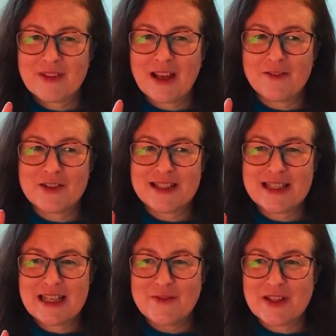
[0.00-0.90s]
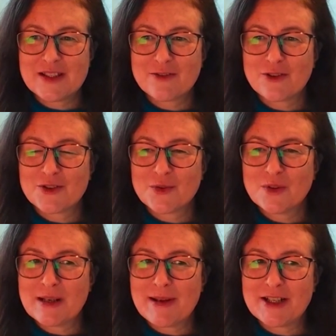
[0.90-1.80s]
I've received this across
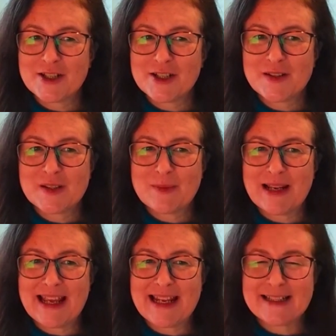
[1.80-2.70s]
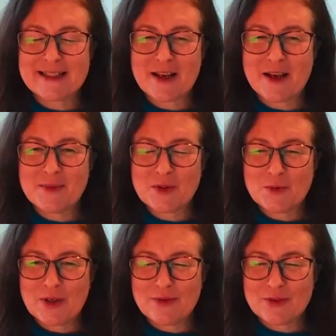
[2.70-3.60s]
all dimensions, planes, times,
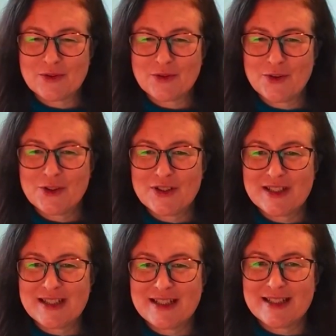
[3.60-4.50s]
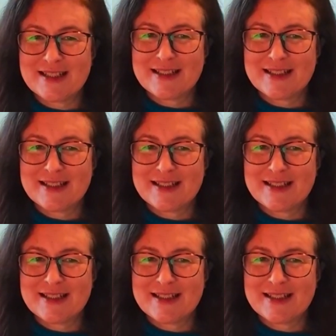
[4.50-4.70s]
and levels of consciousness.